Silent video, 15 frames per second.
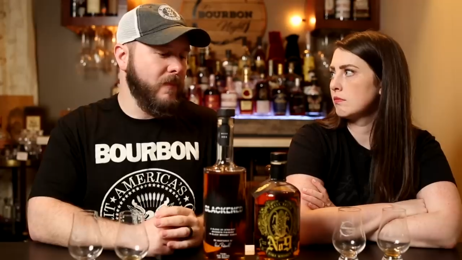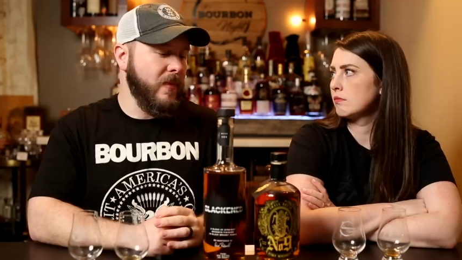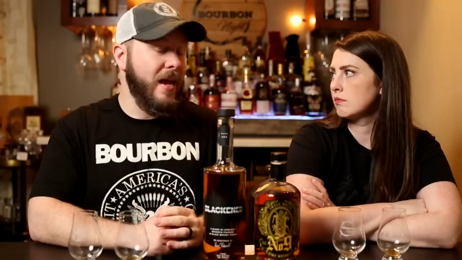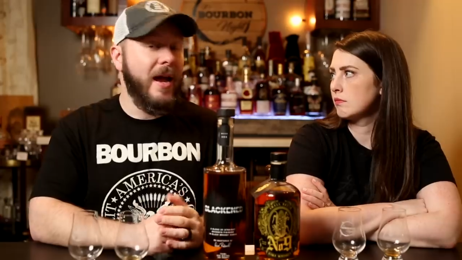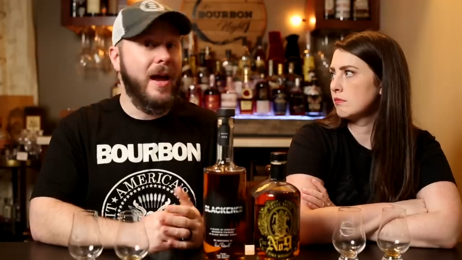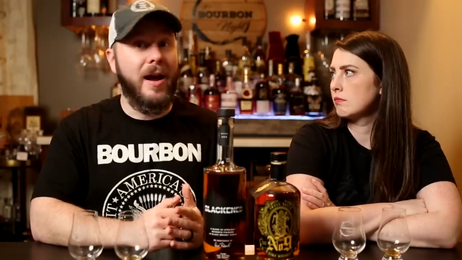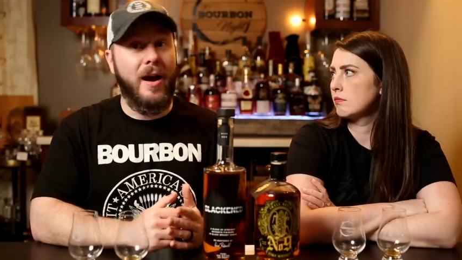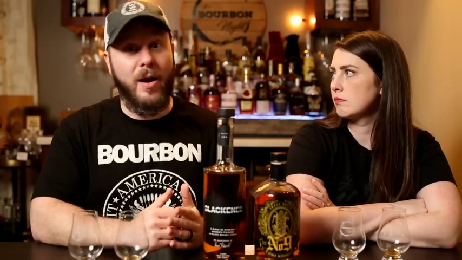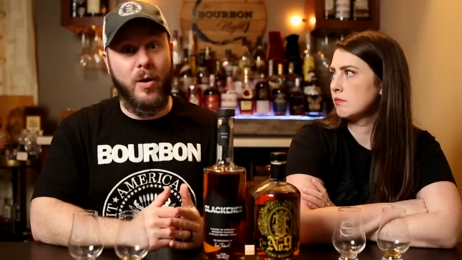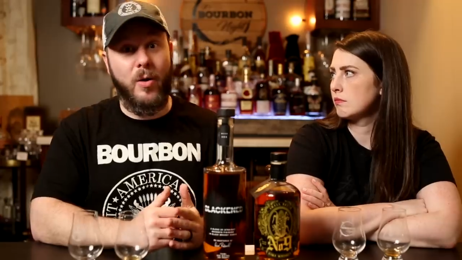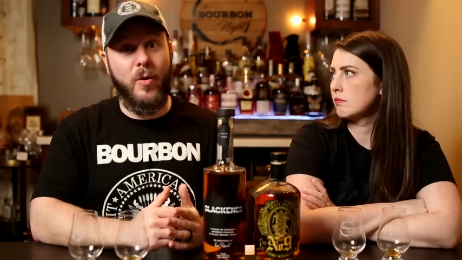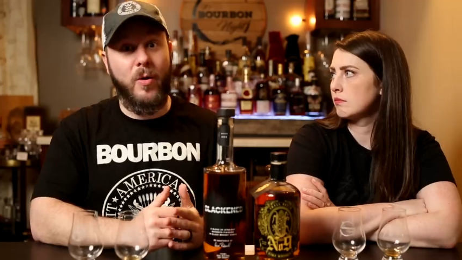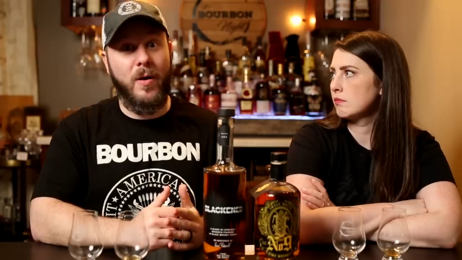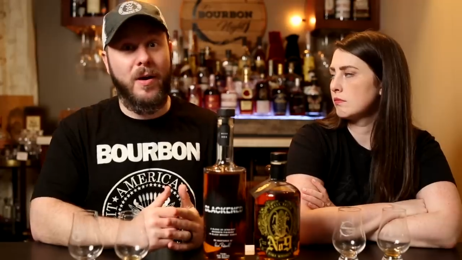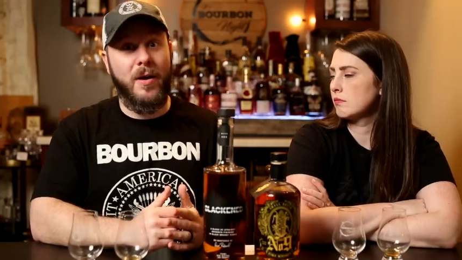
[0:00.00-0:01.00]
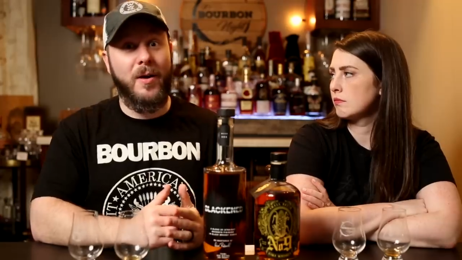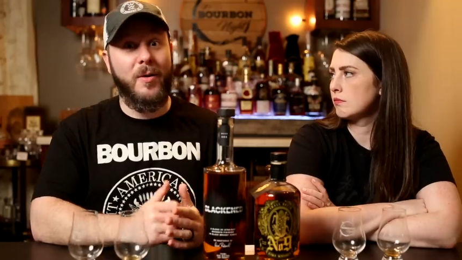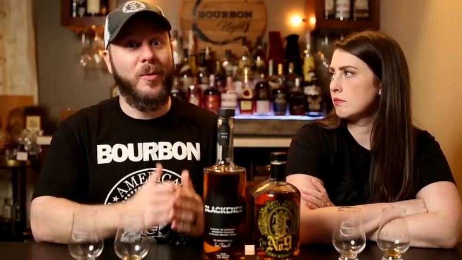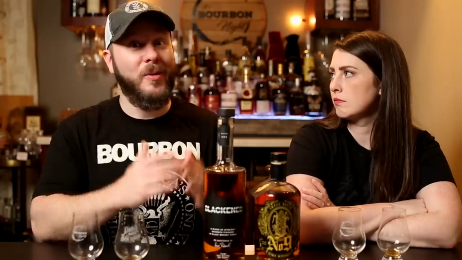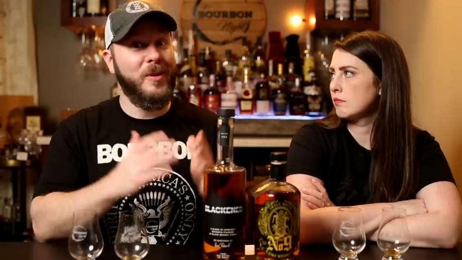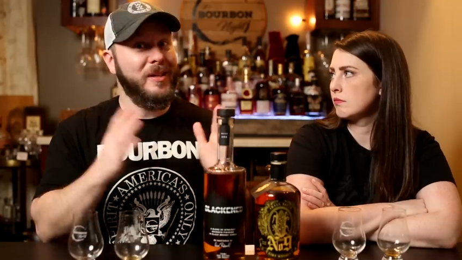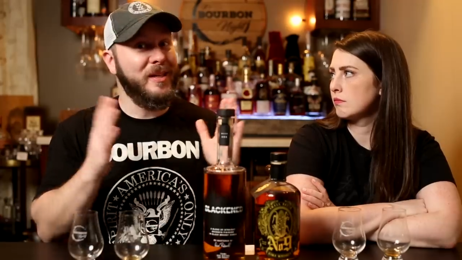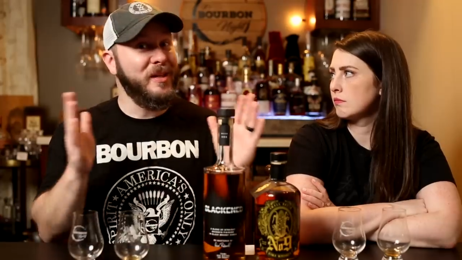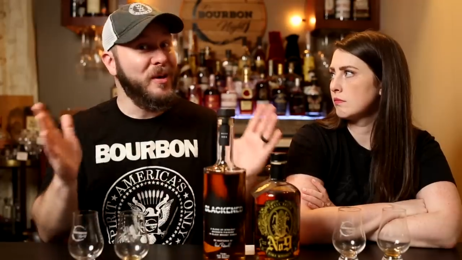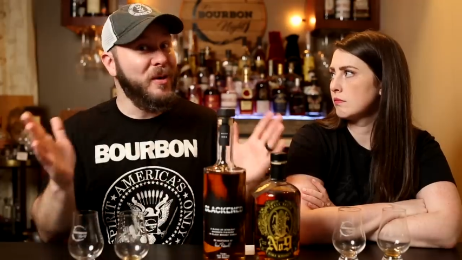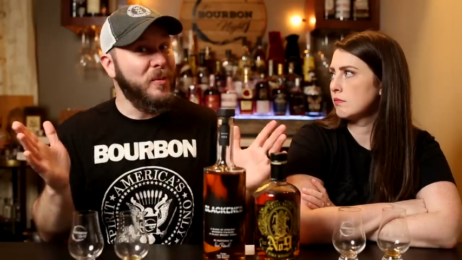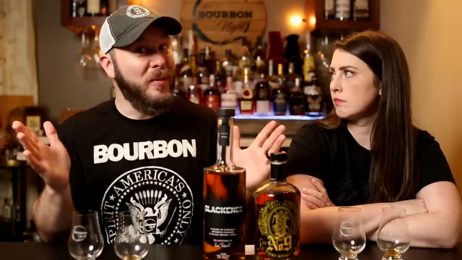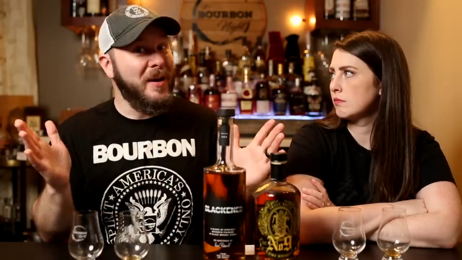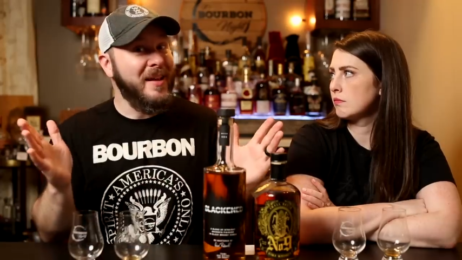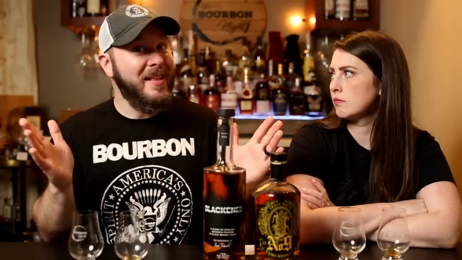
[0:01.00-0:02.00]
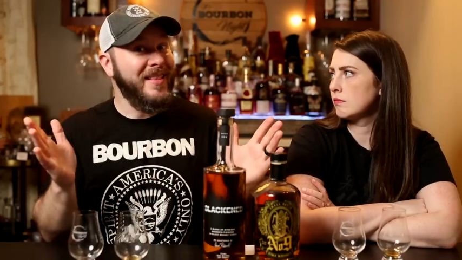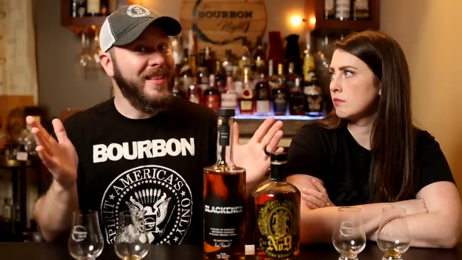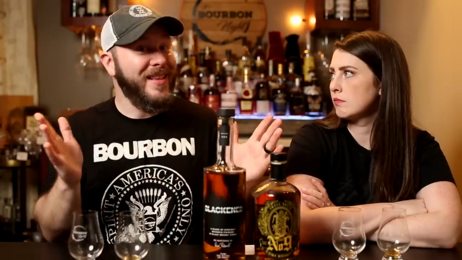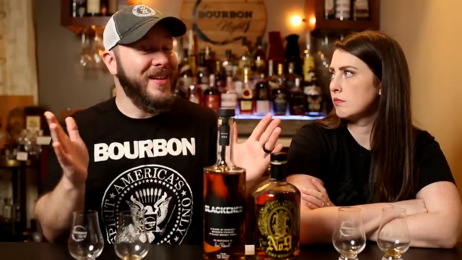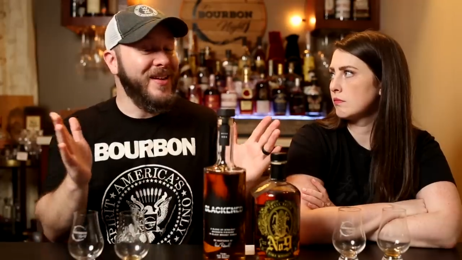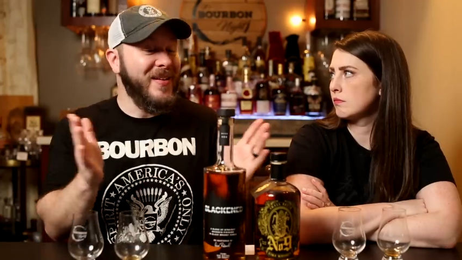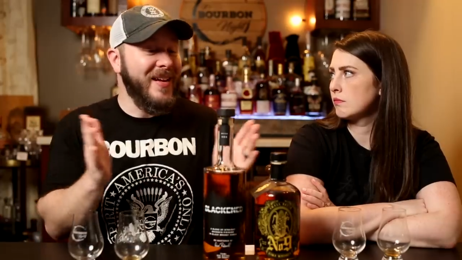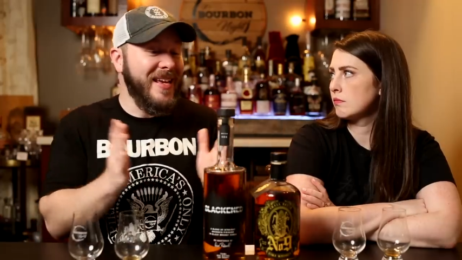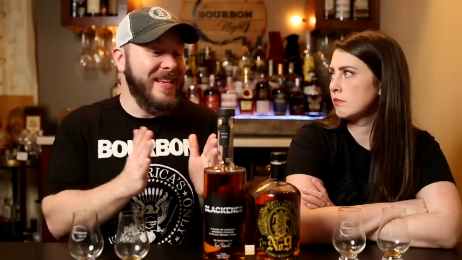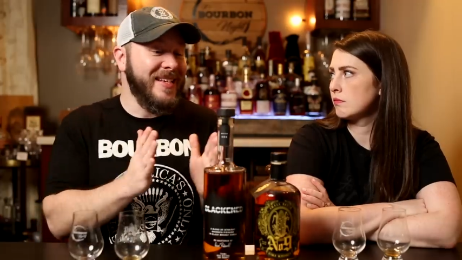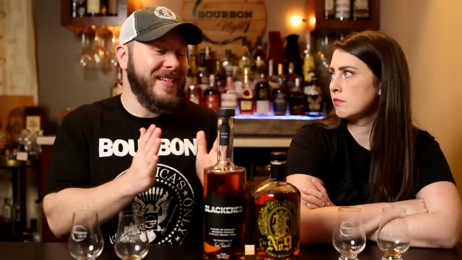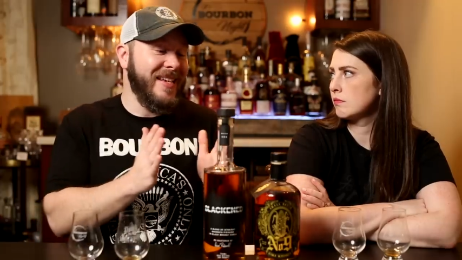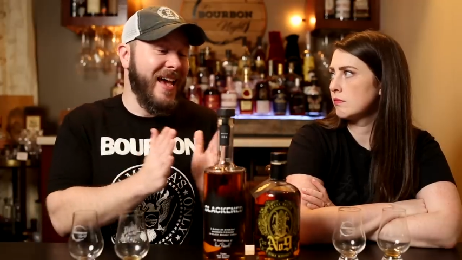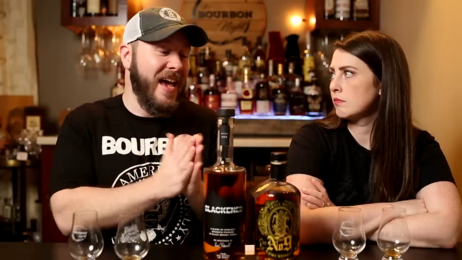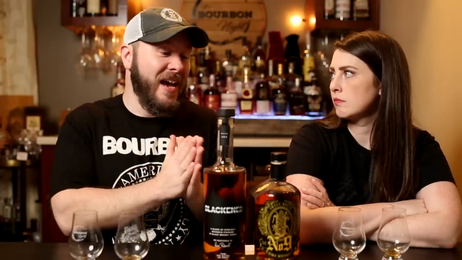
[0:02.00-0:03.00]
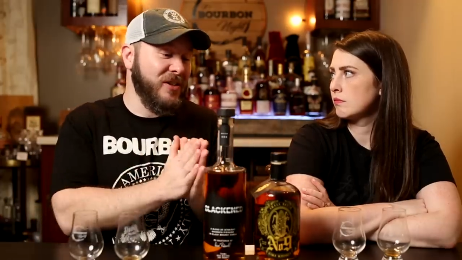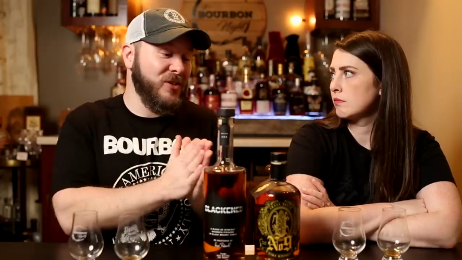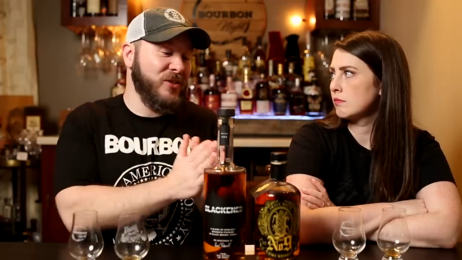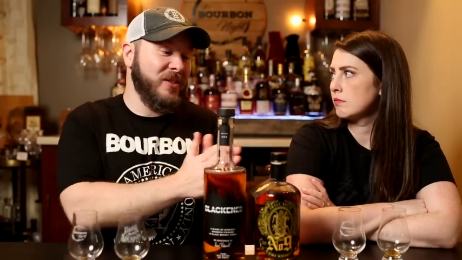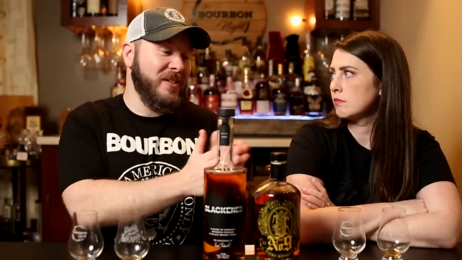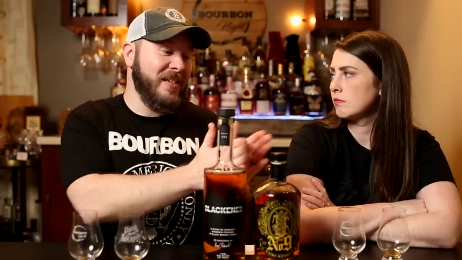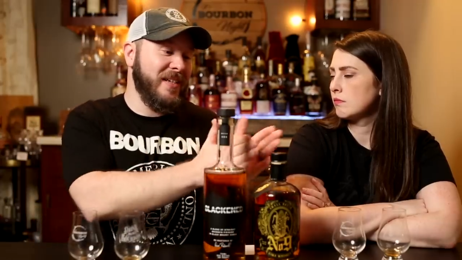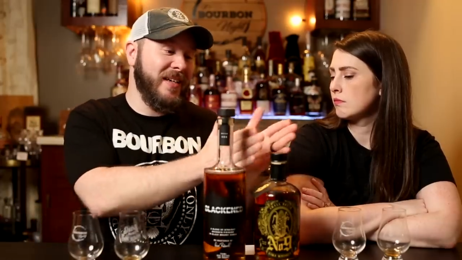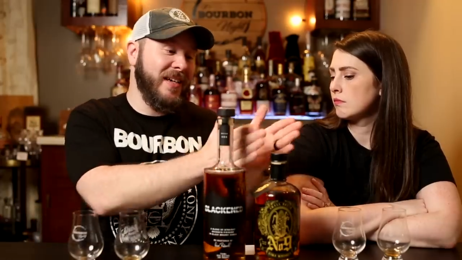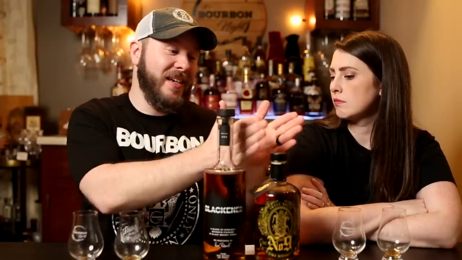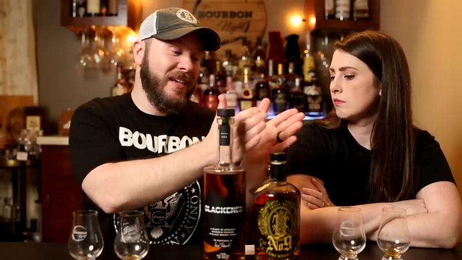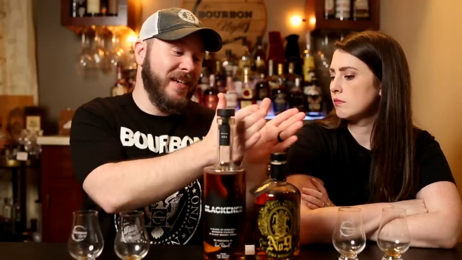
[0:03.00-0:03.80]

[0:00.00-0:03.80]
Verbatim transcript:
Speaker 1: Now, you know what? There is actually